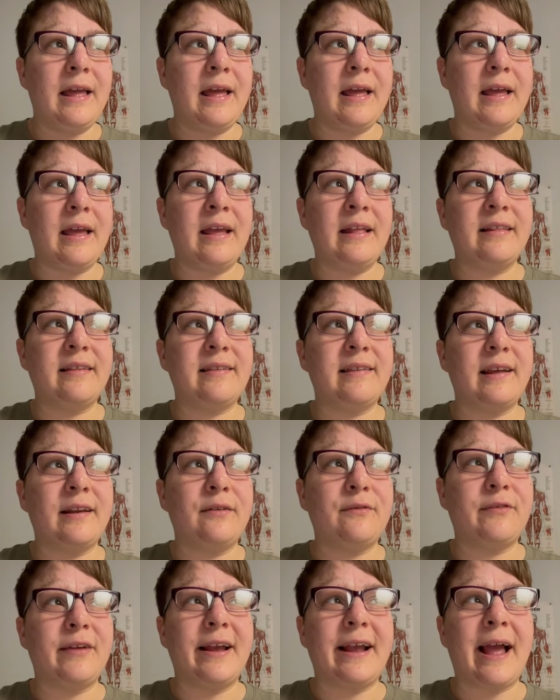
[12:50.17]
instead of
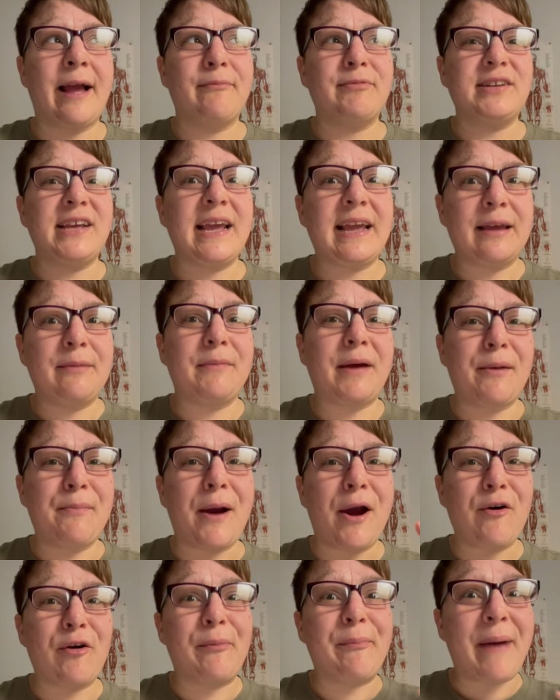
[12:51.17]
like I'm taking my
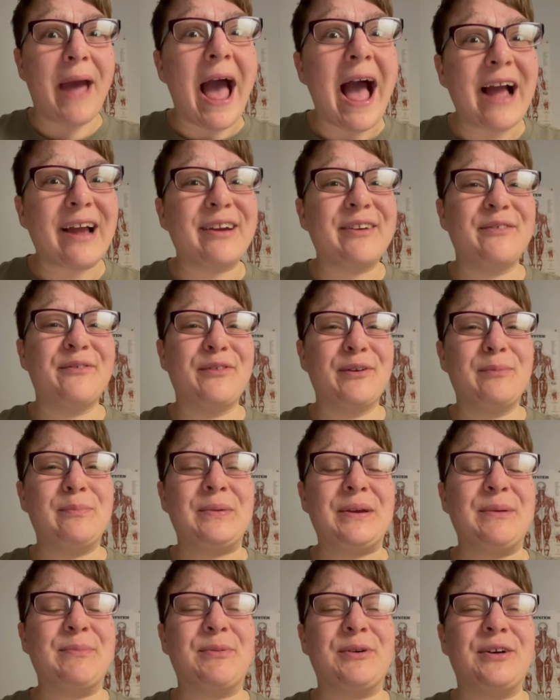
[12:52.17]
power back from
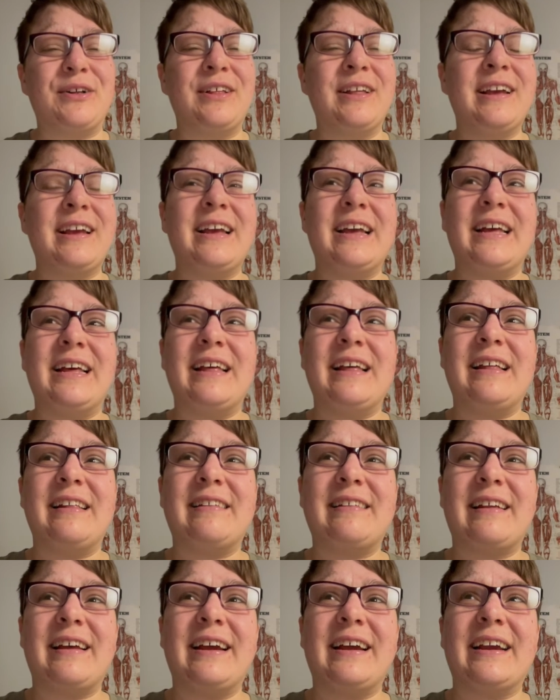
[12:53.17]
people, it's
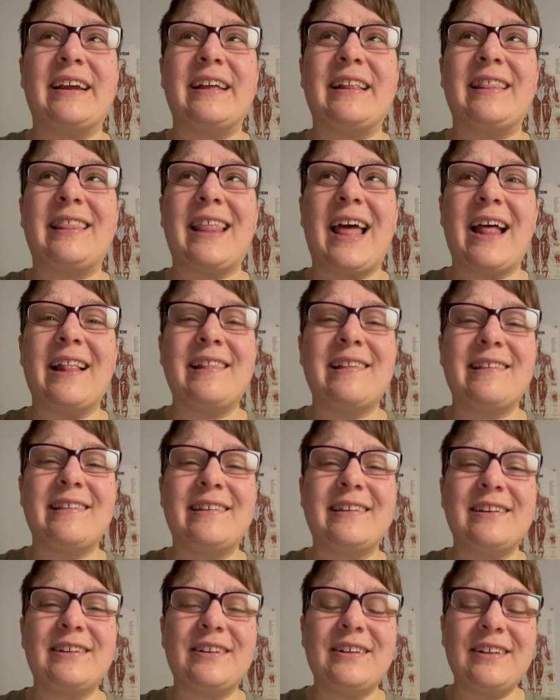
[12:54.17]
like that
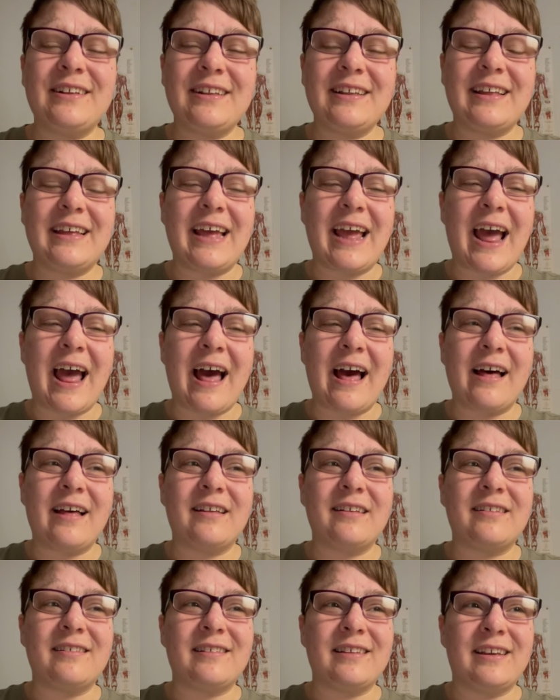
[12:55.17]
still
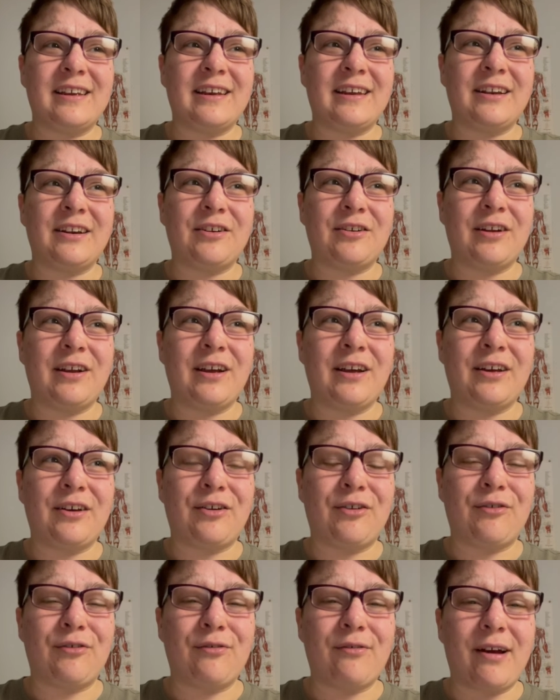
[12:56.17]
has an
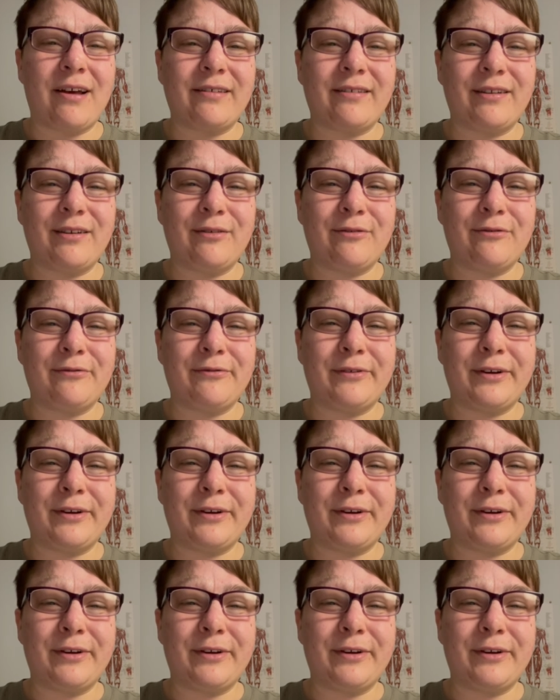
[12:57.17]
aggressive